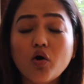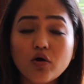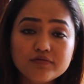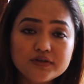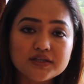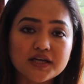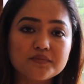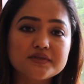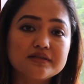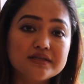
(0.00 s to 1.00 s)

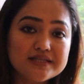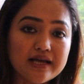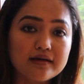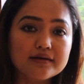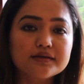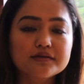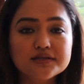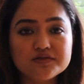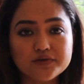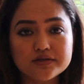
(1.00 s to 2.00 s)
Oftentimes, this anger,
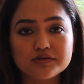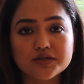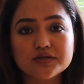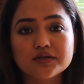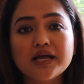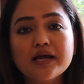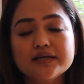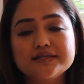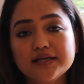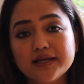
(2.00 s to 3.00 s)
this frustration
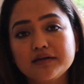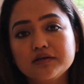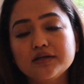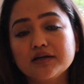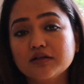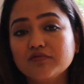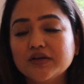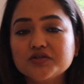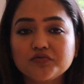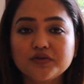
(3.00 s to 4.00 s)
is directed at the
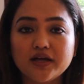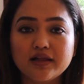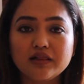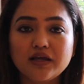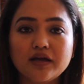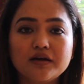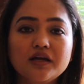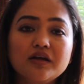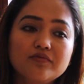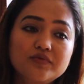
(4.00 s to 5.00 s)
face of the healthcare,
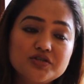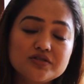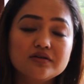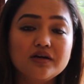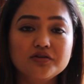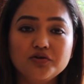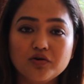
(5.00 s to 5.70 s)
which are the